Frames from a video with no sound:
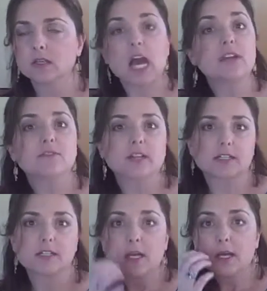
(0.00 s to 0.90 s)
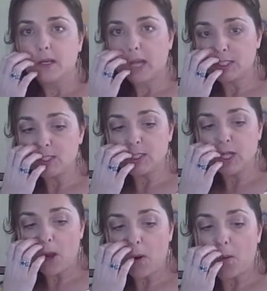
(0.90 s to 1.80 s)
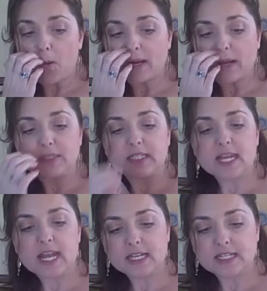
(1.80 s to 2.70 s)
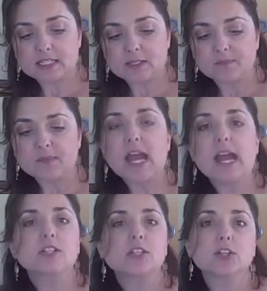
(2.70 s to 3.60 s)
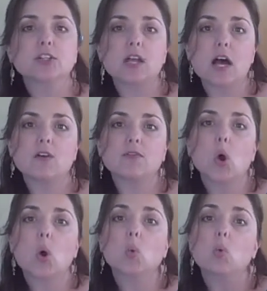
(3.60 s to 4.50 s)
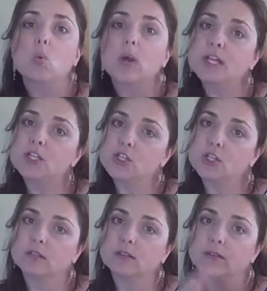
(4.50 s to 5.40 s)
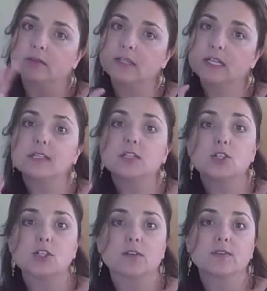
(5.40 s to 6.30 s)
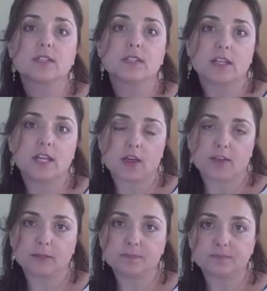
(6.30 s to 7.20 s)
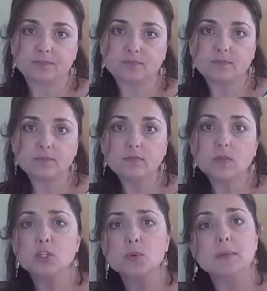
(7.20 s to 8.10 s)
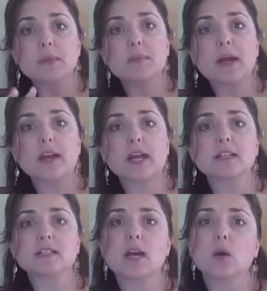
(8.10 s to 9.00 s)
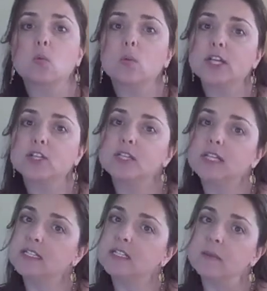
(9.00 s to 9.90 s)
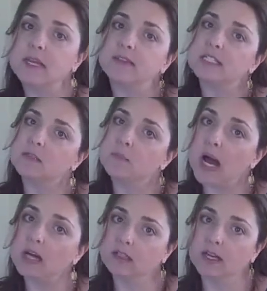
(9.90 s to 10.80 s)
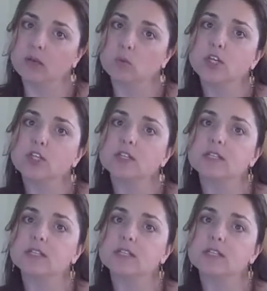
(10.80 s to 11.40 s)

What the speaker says: conflict. And so what I would say is, ask yourself which is in service to the other. So what I mean by that is that which needs to be in the spotlight, which